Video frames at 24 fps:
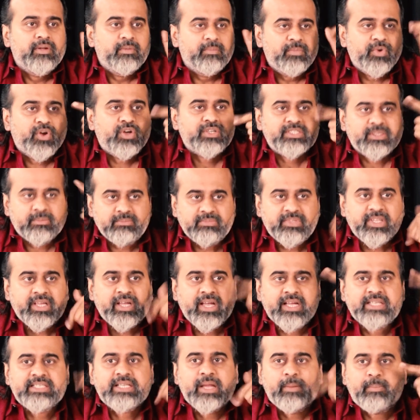Because
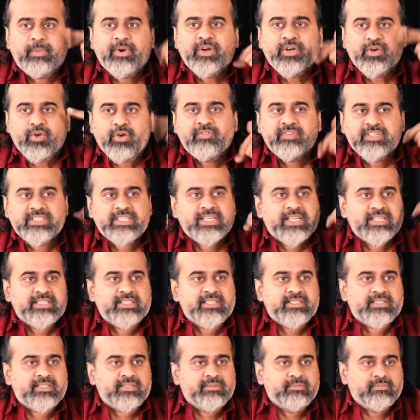something has happened to your physical
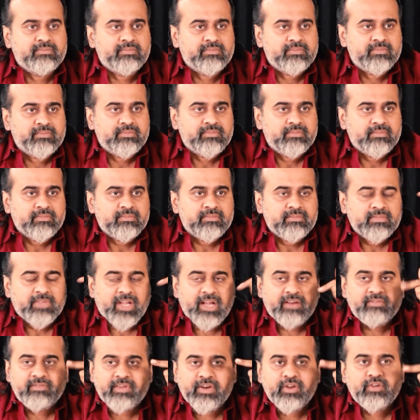system.
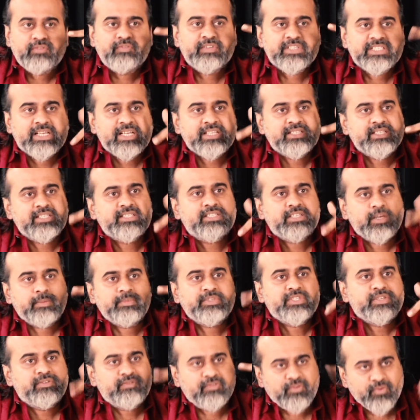And when your physical system
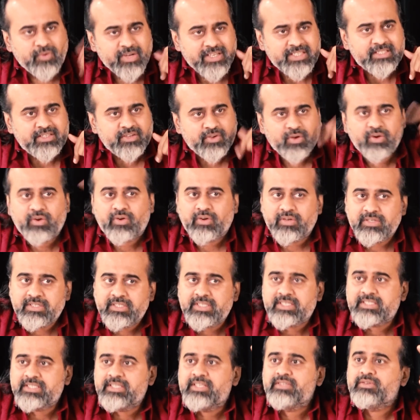is influenced, your
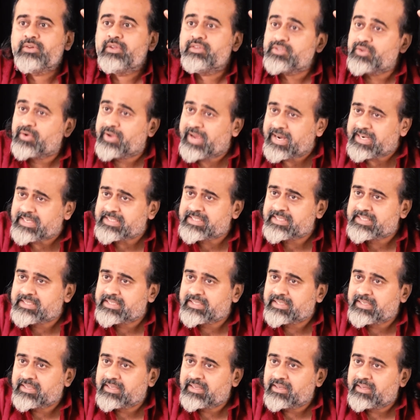consciousness also gets
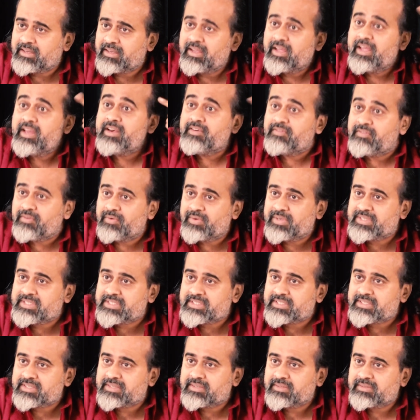
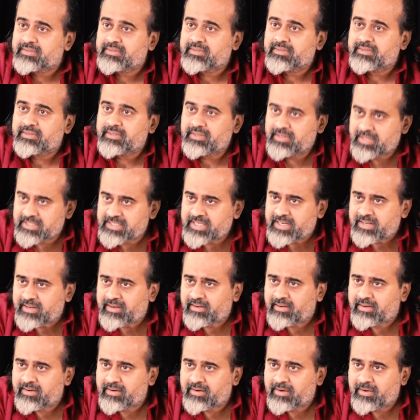influenced, doesn't
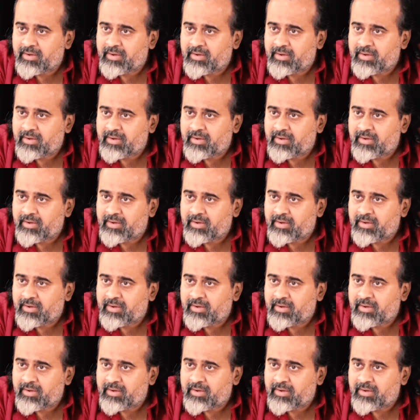it?